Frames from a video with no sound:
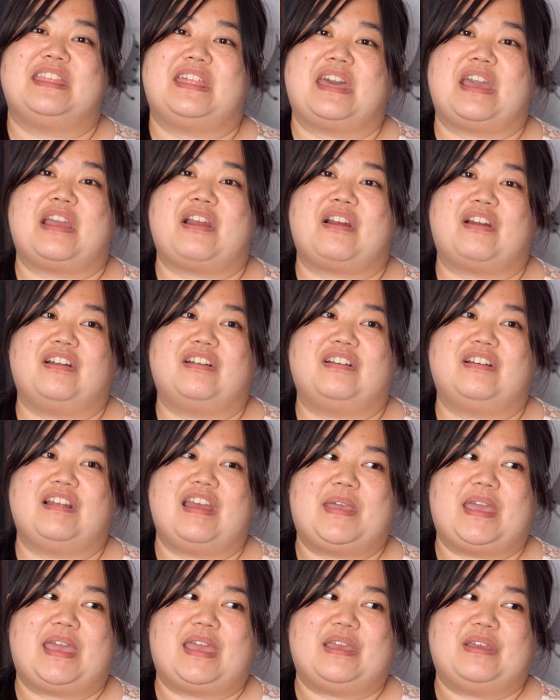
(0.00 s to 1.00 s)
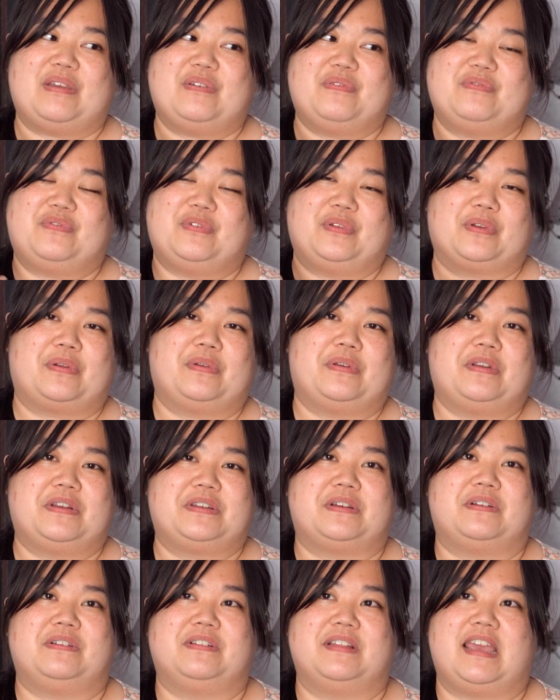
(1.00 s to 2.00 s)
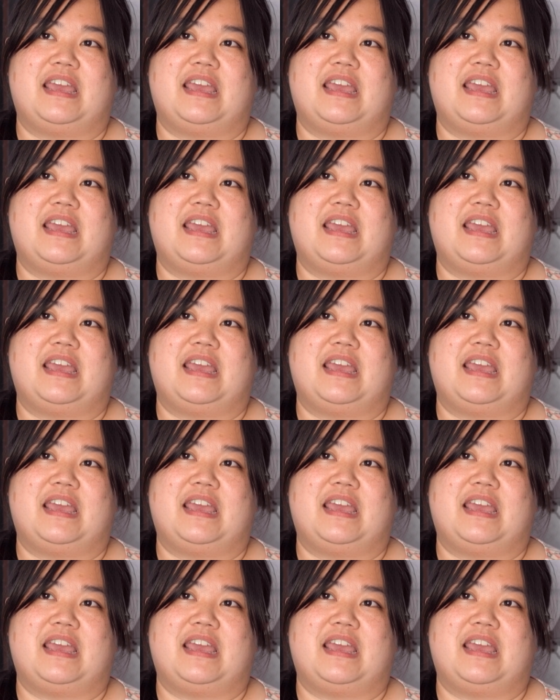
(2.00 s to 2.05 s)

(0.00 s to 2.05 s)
They are a full-grown adult.